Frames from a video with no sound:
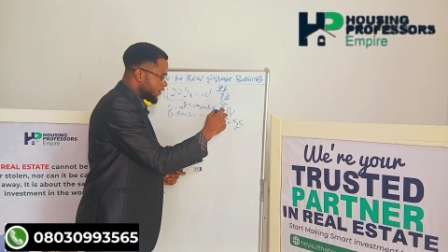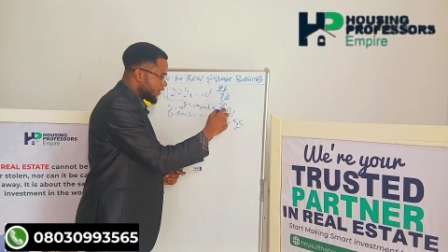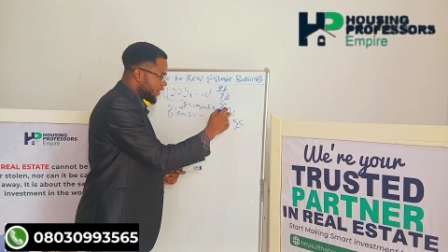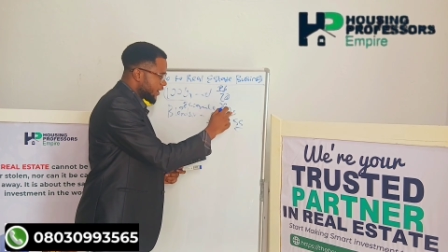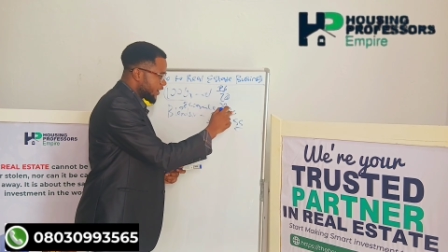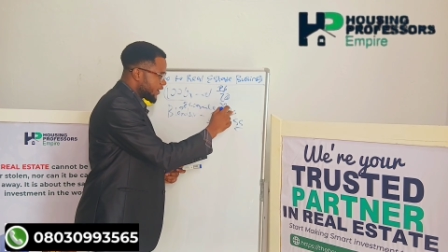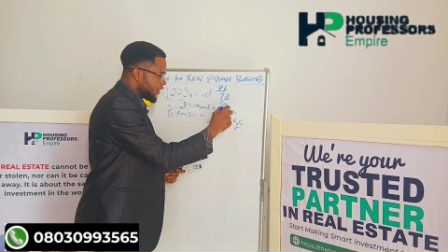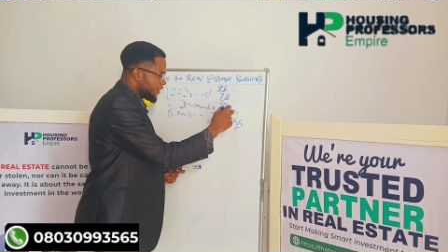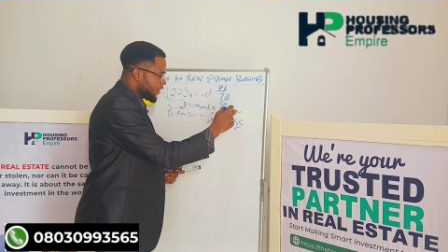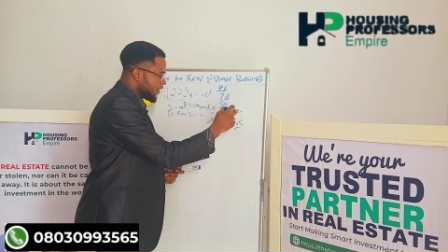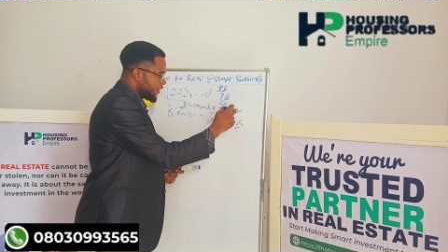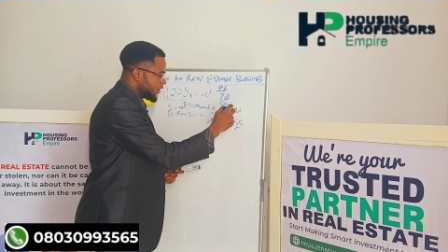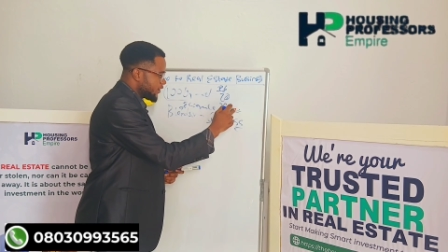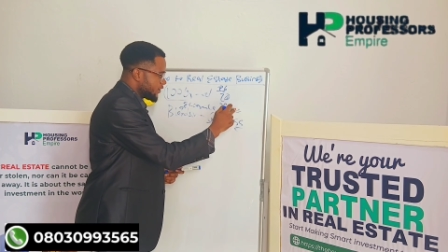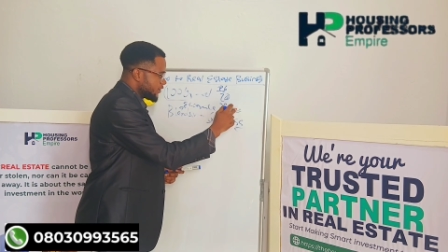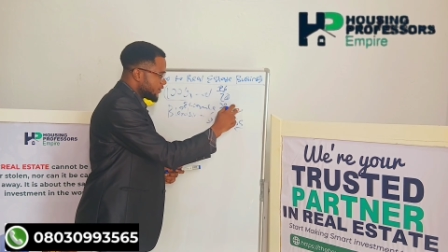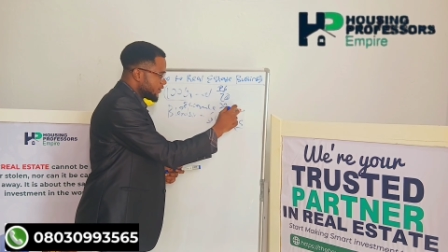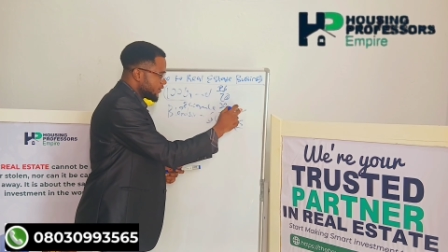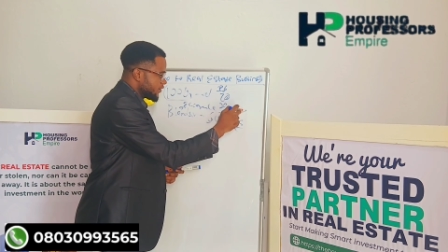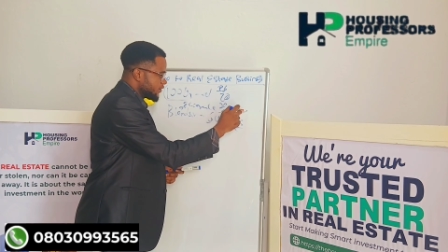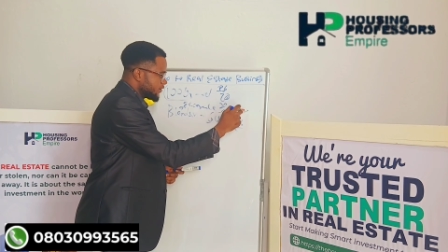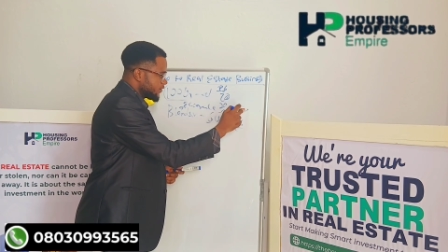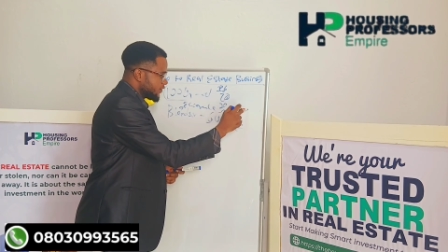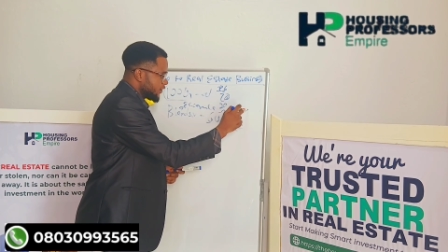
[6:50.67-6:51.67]
and
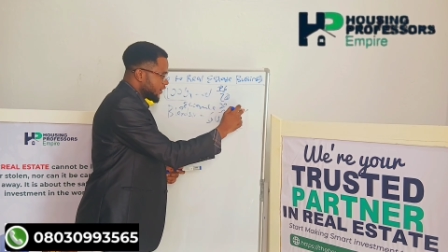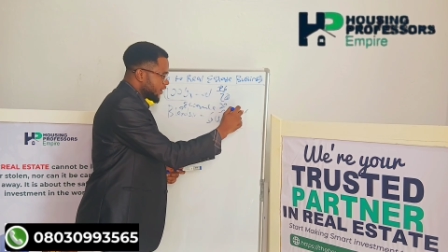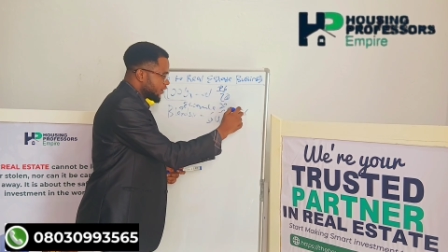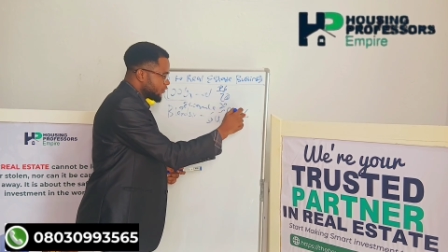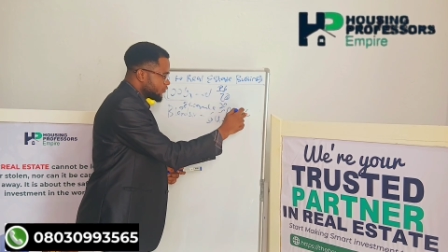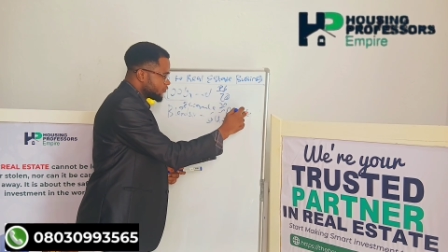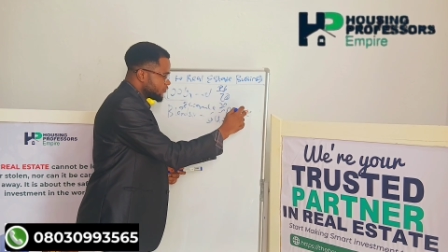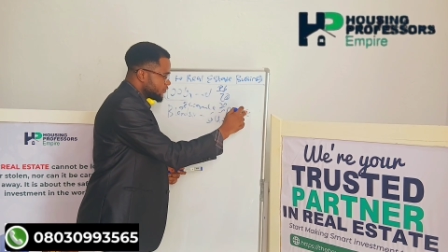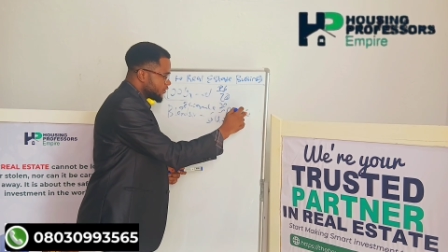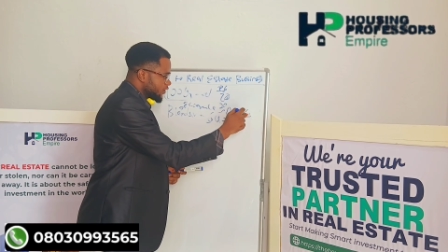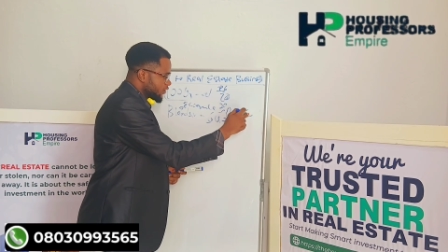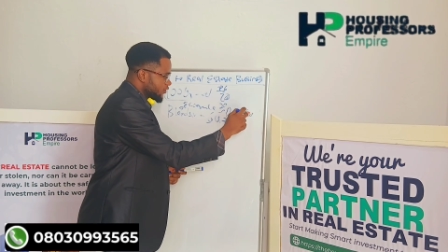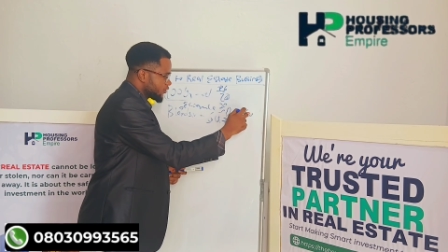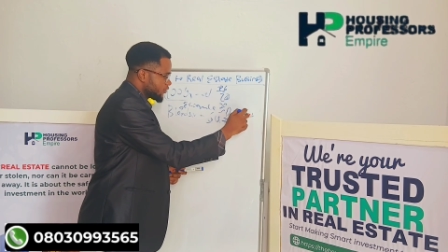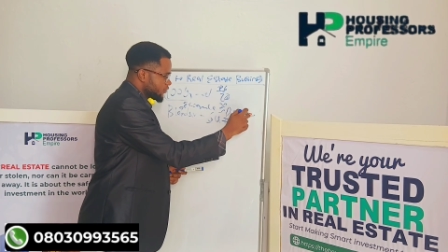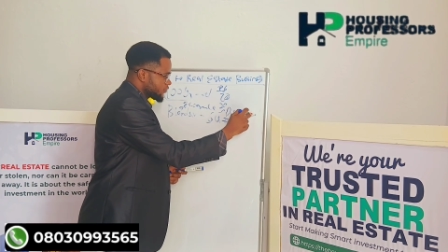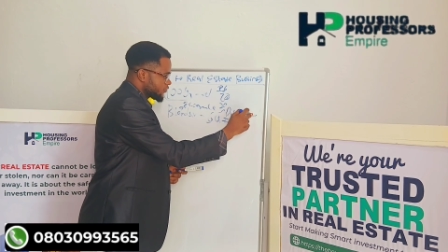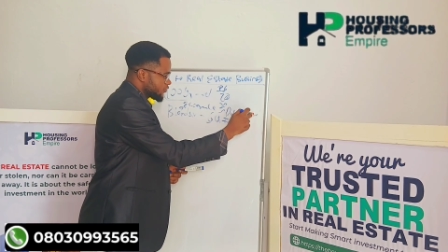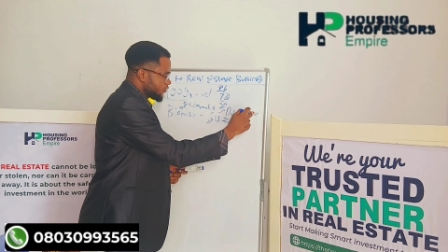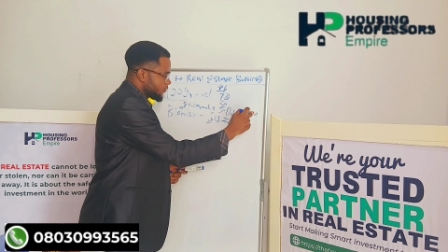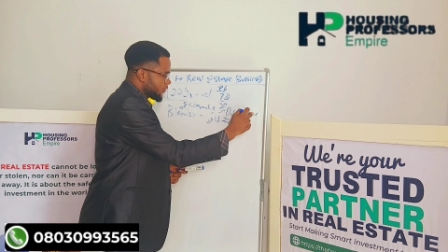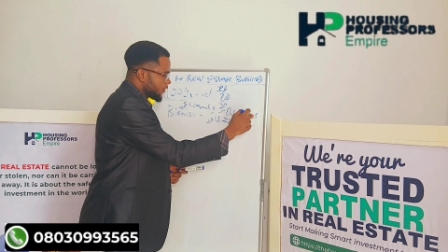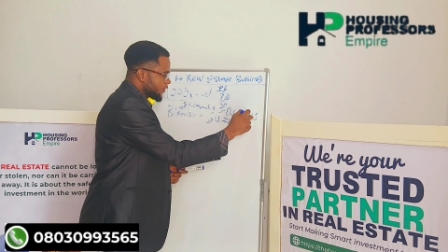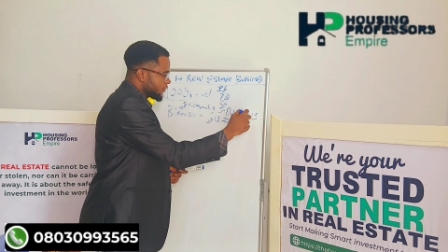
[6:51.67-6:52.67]
then down to the
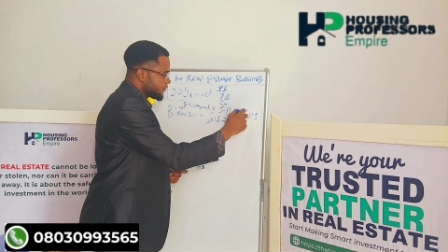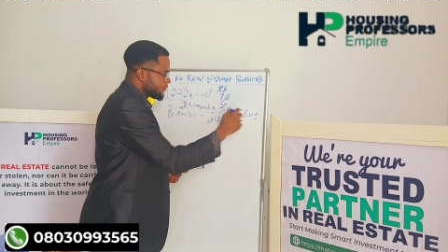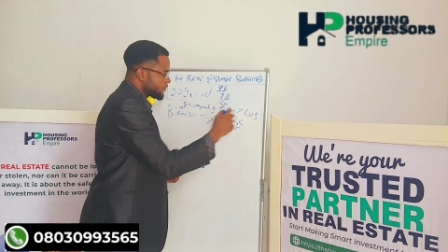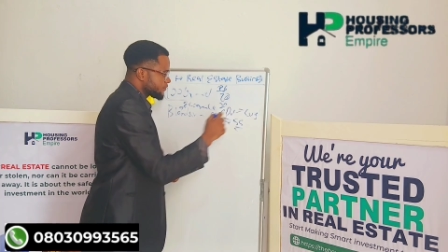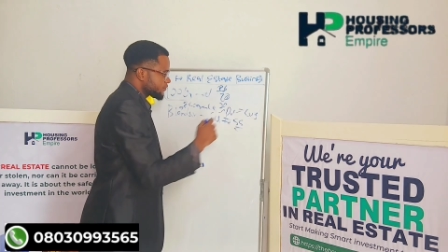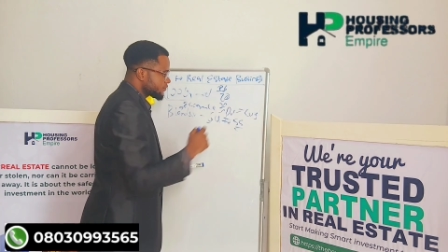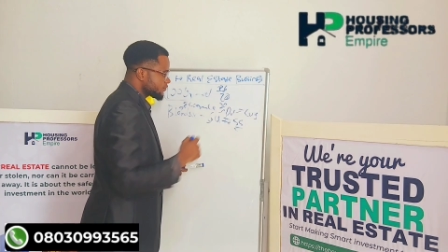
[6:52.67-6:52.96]
customer.